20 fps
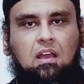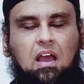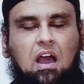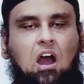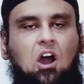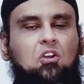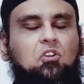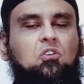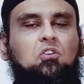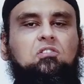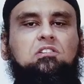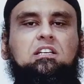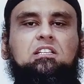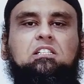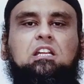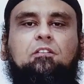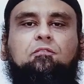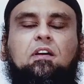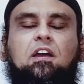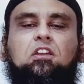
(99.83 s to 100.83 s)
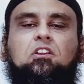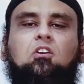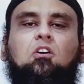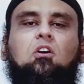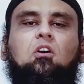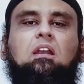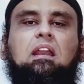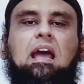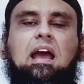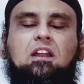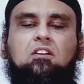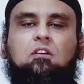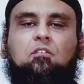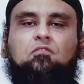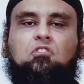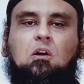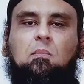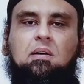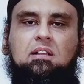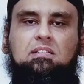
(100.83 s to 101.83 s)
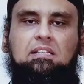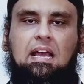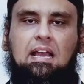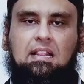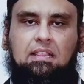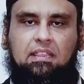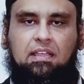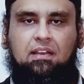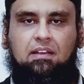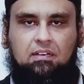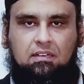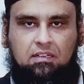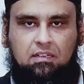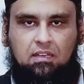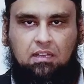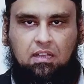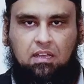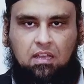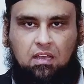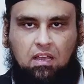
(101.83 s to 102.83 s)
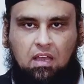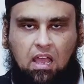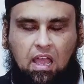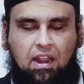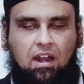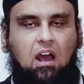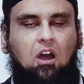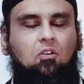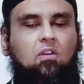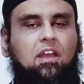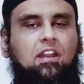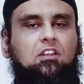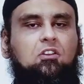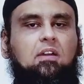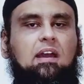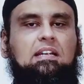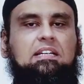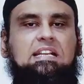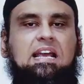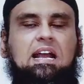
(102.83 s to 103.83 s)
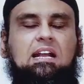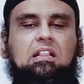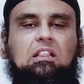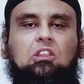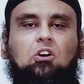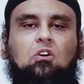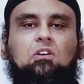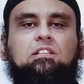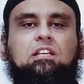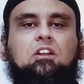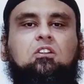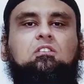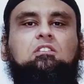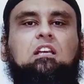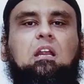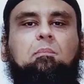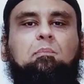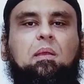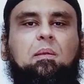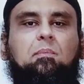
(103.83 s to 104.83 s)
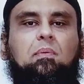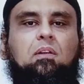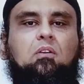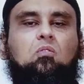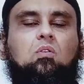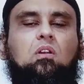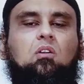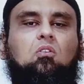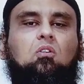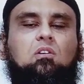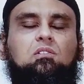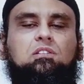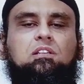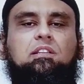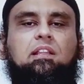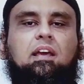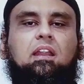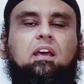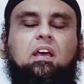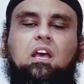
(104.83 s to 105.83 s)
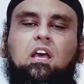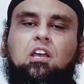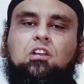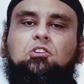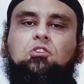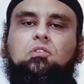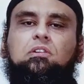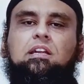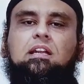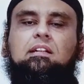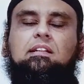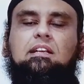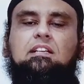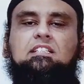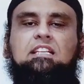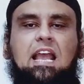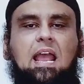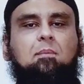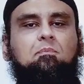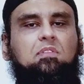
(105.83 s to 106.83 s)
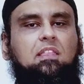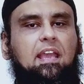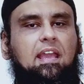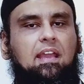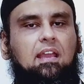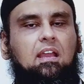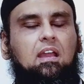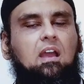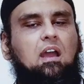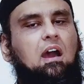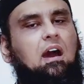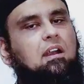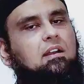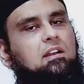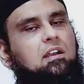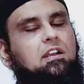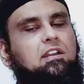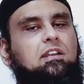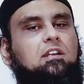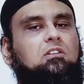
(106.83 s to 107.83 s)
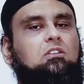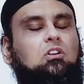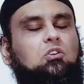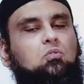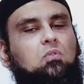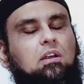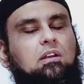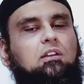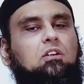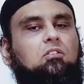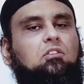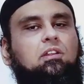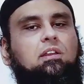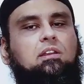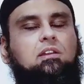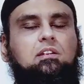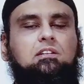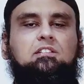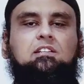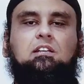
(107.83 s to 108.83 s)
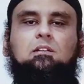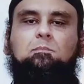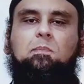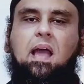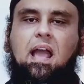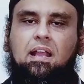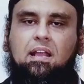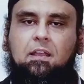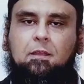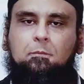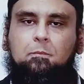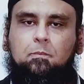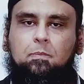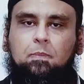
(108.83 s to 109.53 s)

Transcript: How do you justify your land of domicile there? And how can you attack those innocent people who are crossing there? You did the same thing 100 years or 200, 300 years back.